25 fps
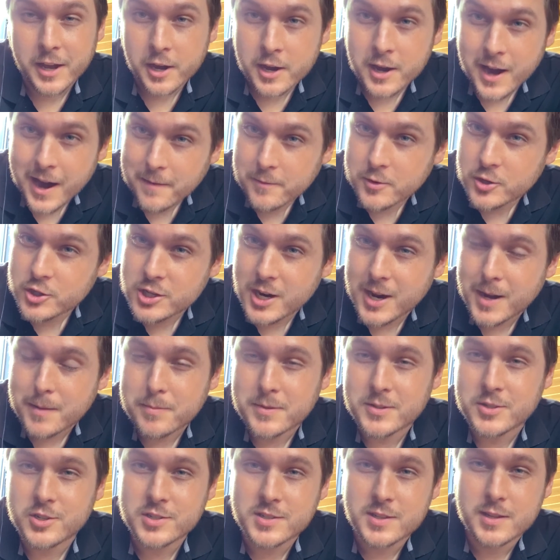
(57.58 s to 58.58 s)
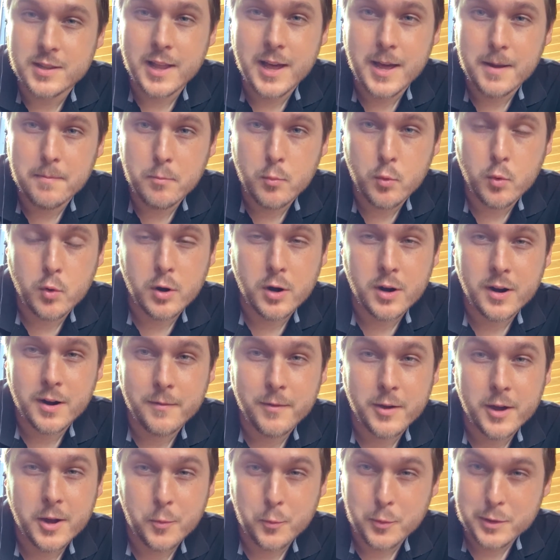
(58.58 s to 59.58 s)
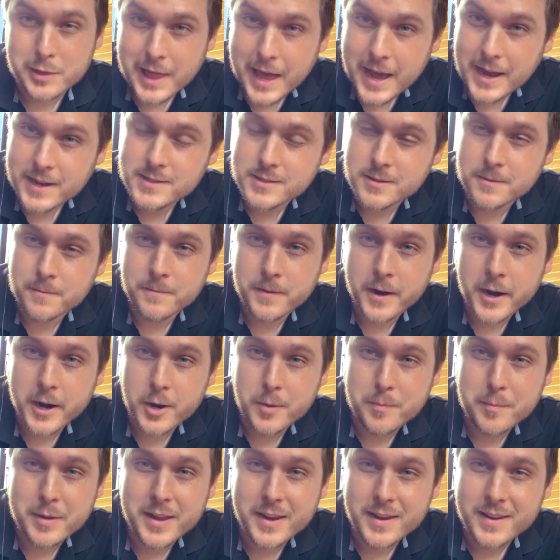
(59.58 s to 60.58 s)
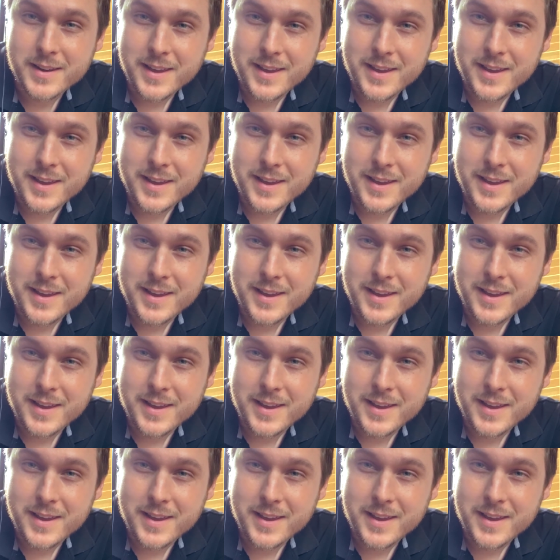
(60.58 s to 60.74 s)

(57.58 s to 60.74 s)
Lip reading: a coffee shop. It's just a lot more of a relaxed environment.